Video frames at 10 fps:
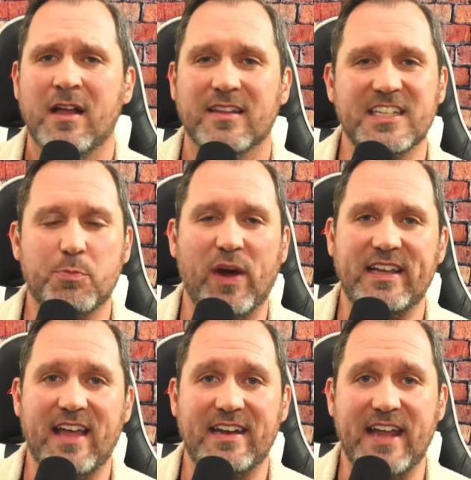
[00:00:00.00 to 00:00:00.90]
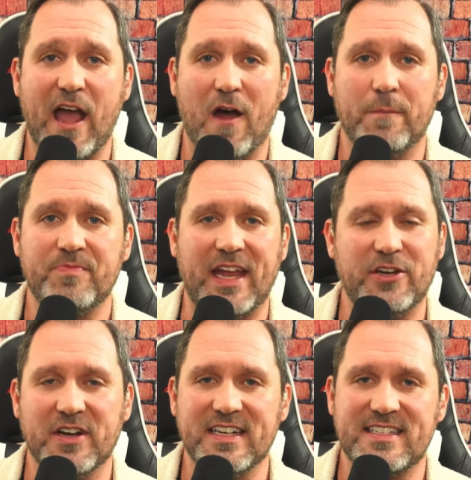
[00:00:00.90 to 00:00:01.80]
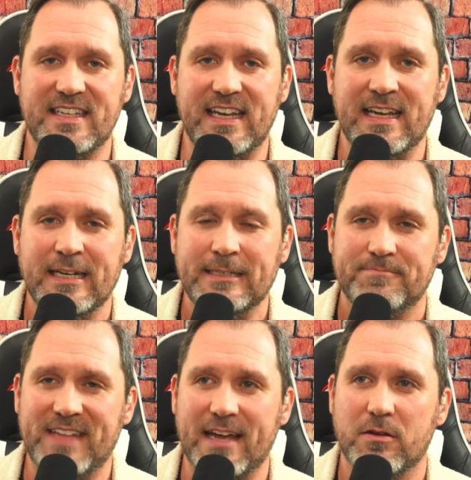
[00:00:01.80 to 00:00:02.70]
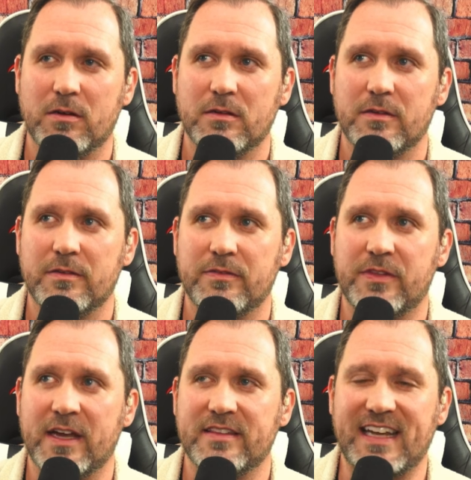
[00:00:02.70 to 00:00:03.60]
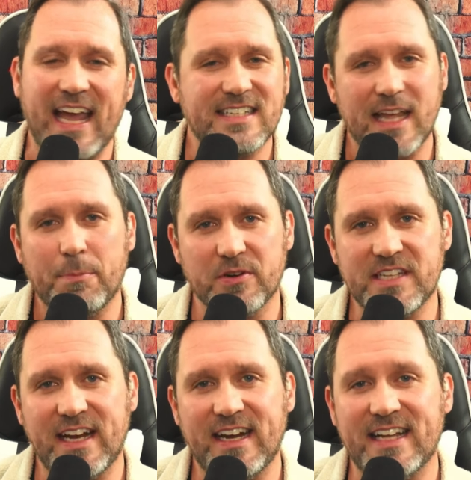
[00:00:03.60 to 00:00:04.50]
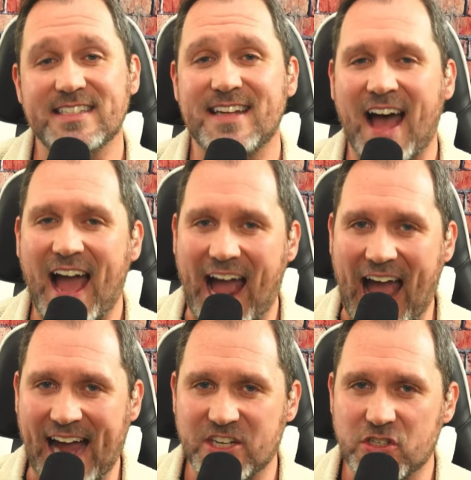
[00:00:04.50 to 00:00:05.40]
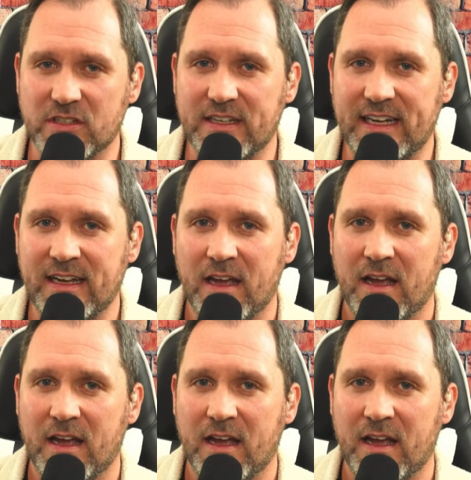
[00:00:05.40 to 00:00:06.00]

Let's break that down, and you're going to see that the case they presented is not actually...